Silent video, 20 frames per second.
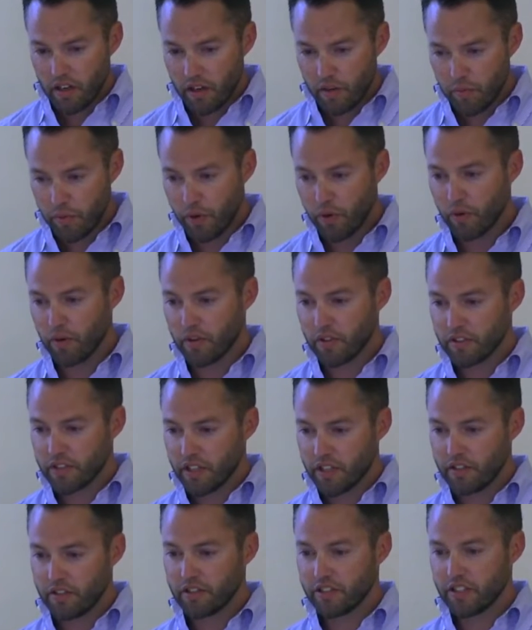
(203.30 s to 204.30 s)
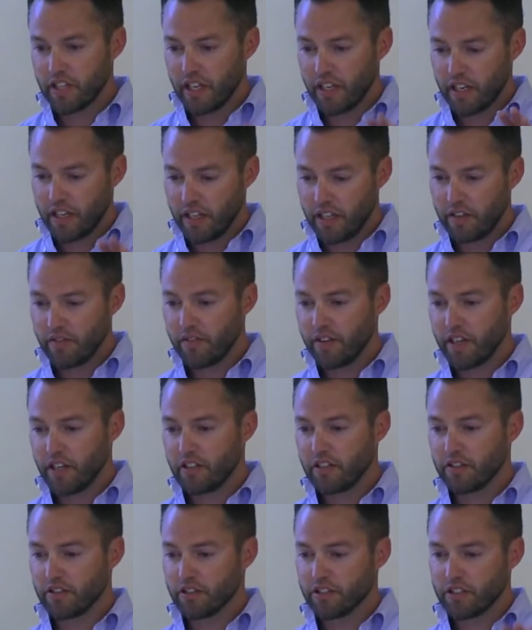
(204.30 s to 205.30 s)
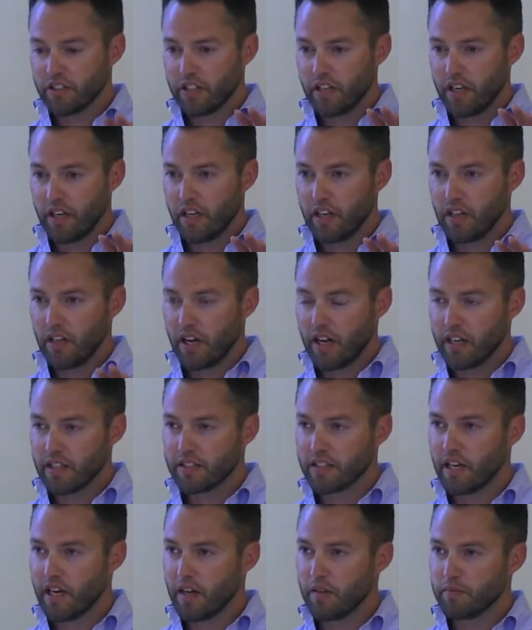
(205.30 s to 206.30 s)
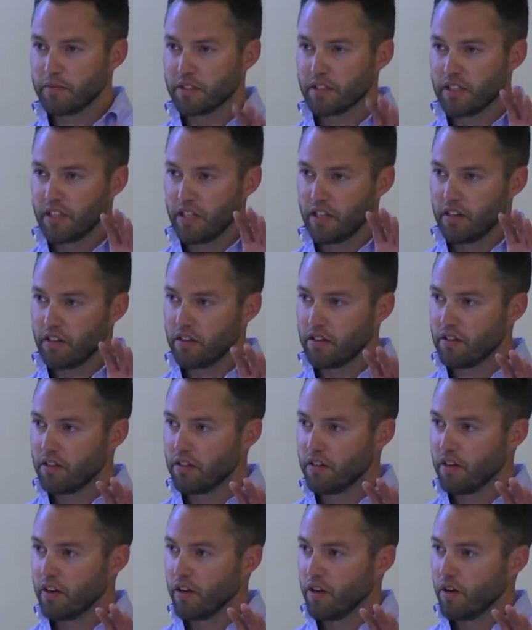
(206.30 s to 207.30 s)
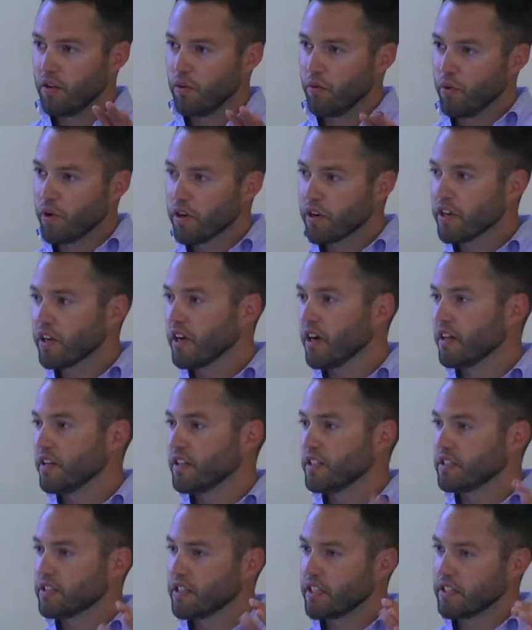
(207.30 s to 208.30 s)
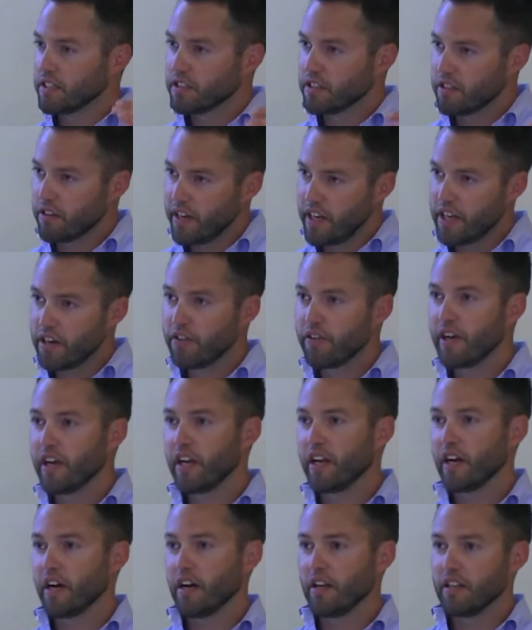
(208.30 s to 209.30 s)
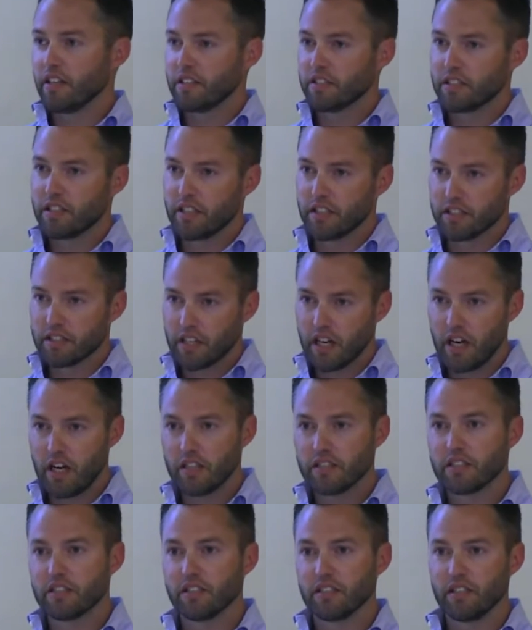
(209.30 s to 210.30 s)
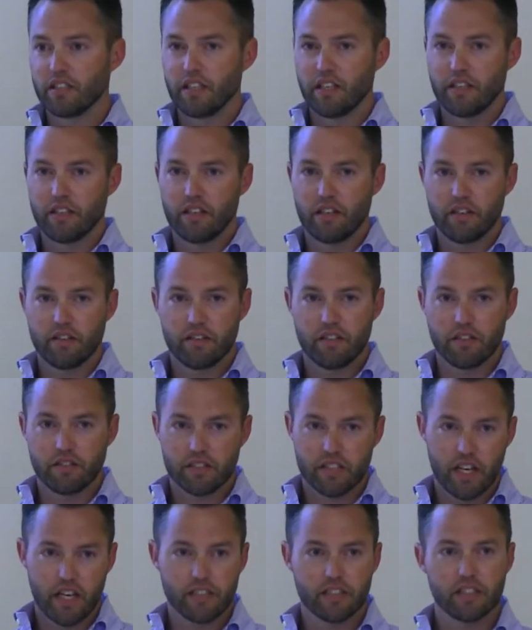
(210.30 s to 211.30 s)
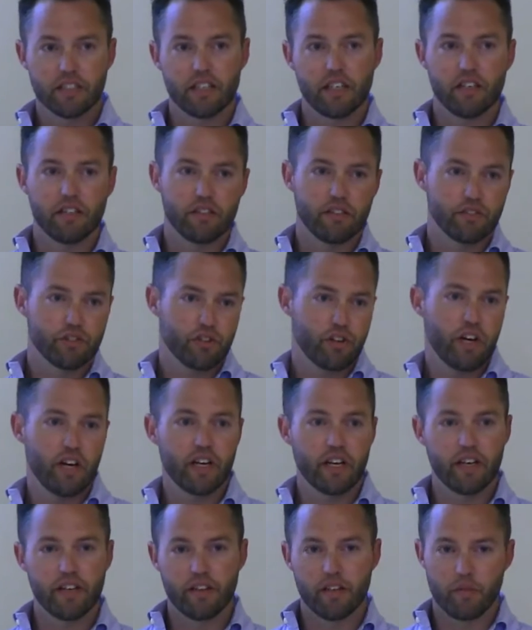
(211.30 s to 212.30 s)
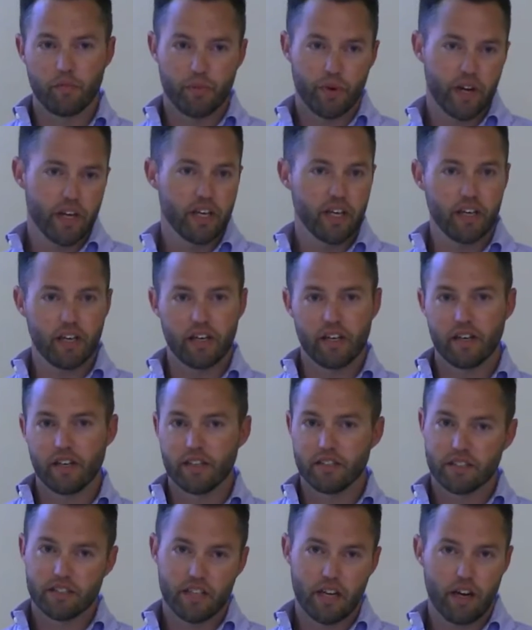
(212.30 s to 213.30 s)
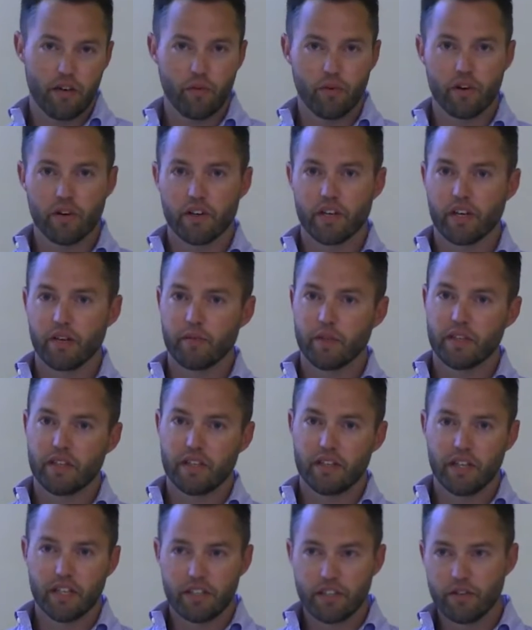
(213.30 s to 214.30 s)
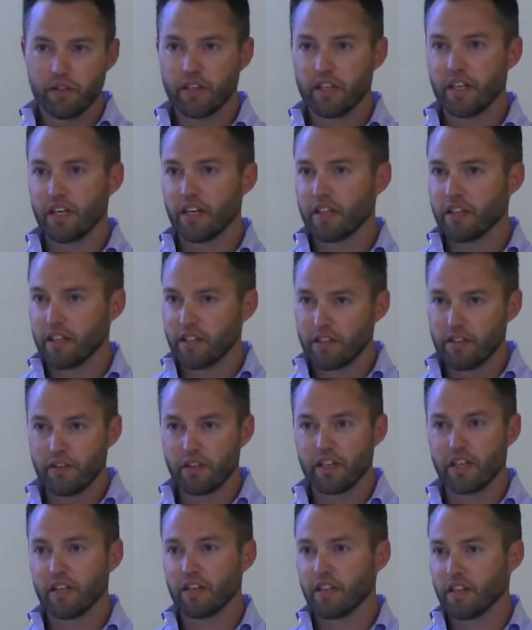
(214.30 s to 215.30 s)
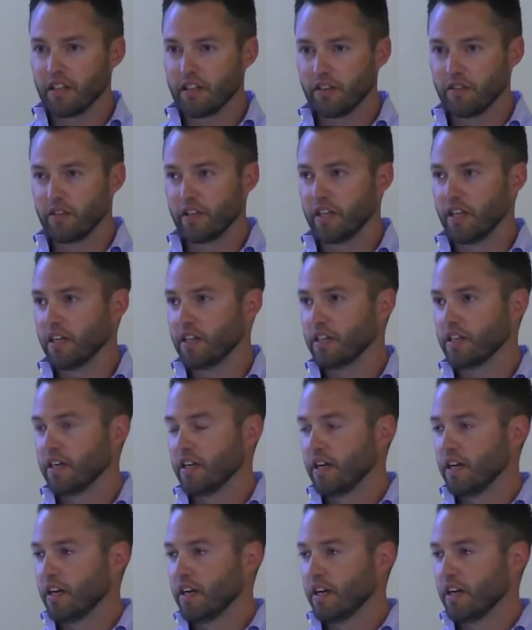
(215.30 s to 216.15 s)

important to understand innovators, and a lot of times they are working on these things and they're iterating on these things constantly, and they're testing it and they're trying it and they're breaking it and it's not working, but then they do it again, they do it again, they do it again.